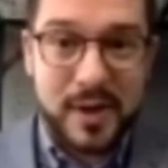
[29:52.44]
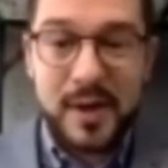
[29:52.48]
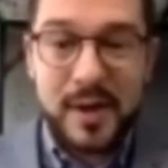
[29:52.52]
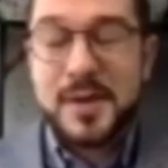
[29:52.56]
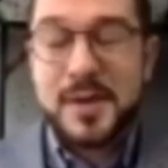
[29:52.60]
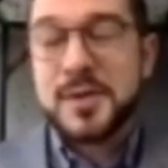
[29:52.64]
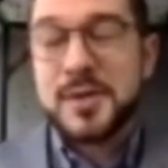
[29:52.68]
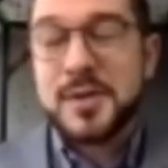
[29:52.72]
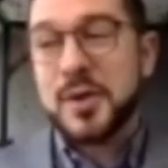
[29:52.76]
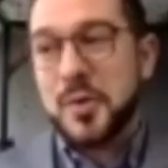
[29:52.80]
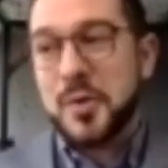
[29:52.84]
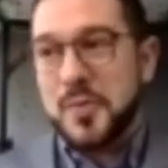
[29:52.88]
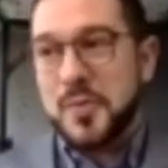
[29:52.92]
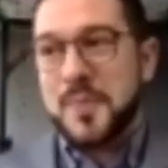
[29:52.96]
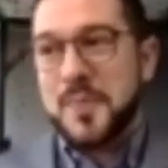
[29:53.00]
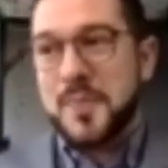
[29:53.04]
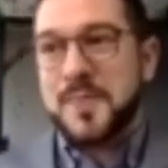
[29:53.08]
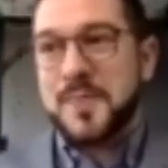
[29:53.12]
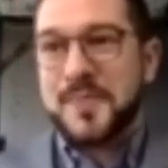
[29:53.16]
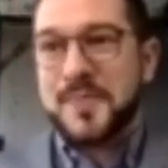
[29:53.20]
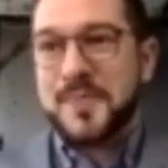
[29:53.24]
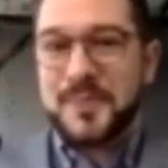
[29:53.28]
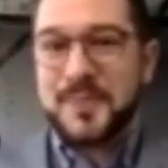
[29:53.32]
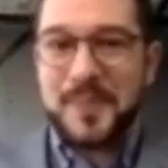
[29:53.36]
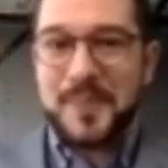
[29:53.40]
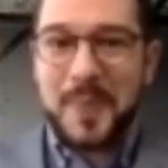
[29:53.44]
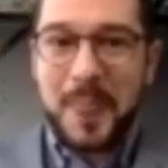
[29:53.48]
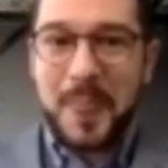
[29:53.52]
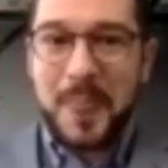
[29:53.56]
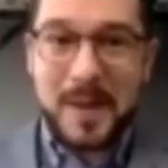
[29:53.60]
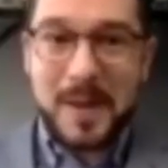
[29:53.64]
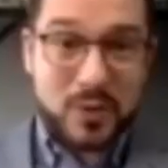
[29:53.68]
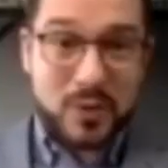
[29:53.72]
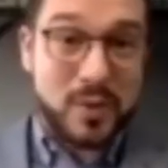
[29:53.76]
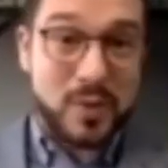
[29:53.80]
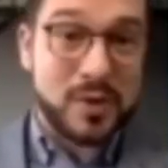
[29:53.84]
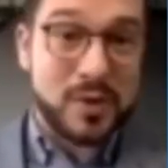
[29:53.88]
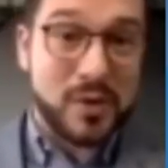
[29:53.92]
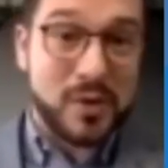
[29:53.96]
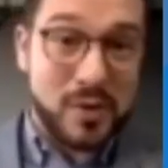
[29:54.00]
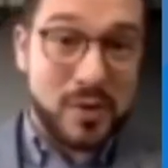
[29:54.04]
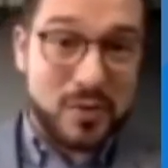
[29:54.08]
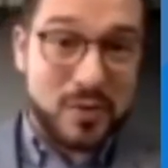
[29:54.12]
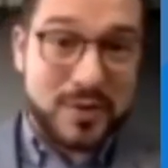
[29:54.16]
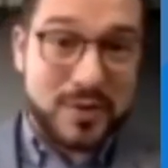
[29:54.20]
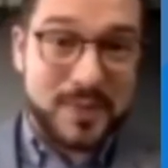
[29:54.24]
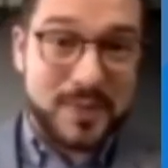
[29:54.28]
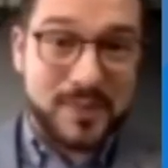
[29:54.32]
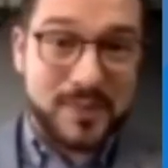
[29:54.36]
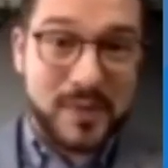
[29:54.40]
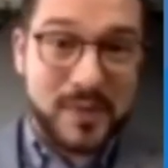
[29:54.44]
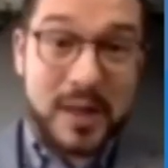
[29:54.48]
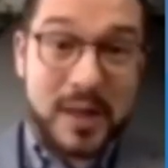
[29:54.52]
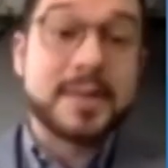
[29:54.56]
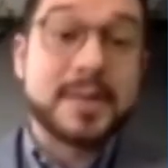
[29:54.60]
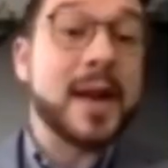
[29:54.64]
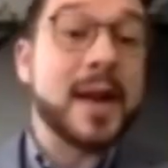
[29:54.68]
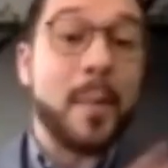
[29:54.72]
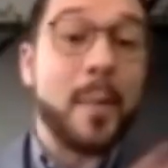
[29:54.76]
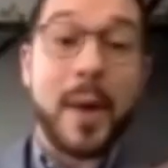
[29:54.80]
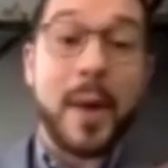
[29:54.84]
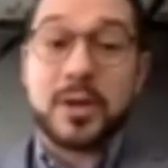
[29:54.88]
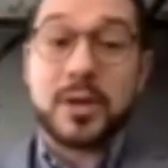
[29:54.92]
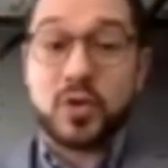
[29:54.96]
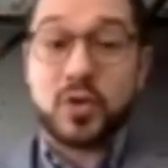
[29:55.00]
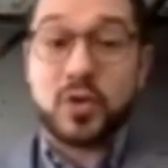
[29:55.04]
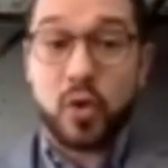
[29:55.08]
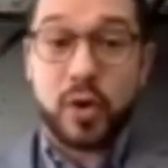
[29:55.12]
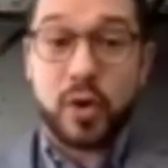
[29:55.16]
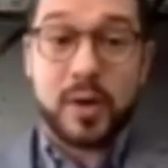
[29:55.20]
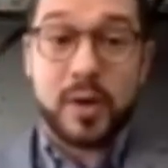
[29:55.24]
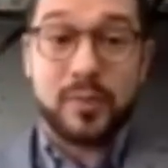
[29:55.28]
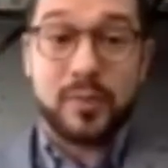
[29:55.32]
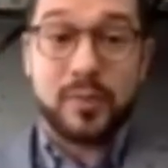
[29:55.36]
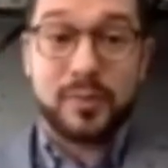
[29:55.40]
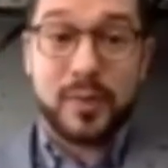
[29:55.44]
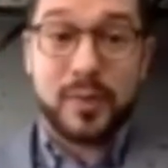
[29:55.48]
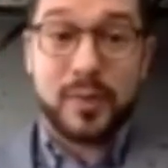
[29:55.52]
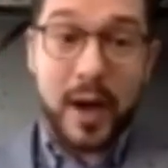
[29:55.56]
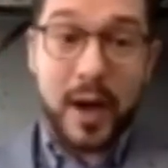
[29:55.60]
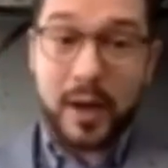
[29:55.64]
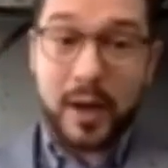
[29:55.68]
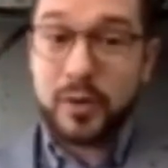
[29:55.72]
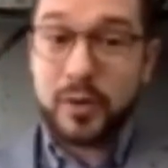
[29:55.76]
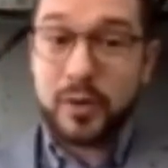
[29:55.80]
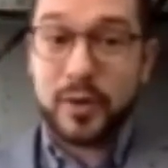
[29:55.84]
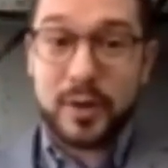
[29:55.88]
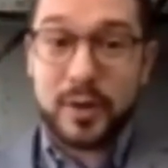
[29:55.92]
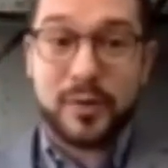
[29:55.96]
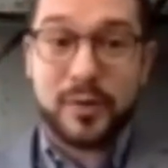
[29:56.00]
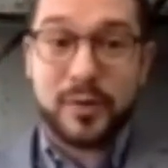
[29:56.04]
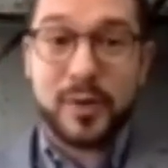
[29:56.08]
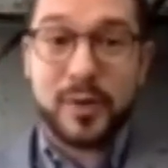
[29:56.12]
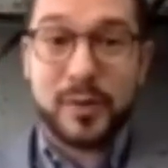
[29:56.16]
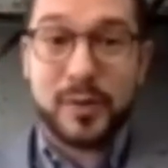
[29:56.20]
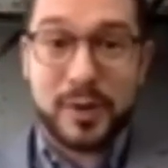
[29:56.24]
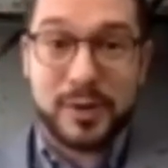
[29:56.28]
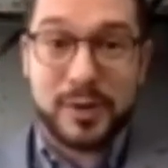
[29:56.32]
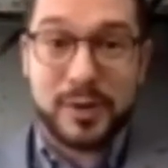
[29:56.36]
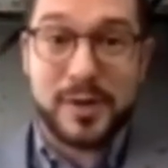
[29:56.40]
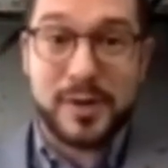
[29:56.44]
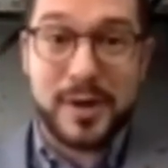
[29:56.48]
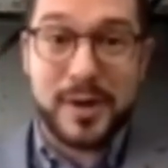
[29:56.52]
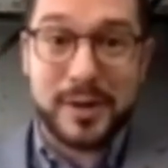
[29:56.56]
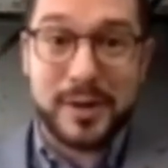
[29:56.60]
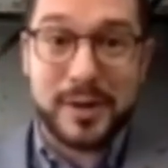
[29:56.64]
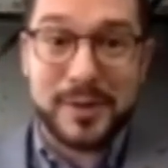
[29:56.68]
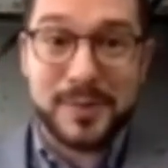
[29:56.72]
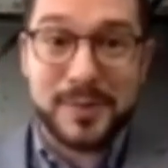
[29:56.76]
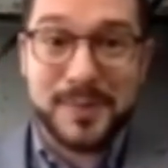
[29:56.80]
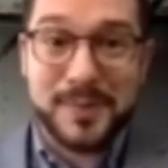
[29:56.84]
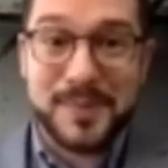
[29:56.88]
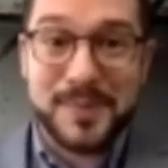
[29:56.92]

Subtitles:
So This one goes. It's not my story. I took it from internet.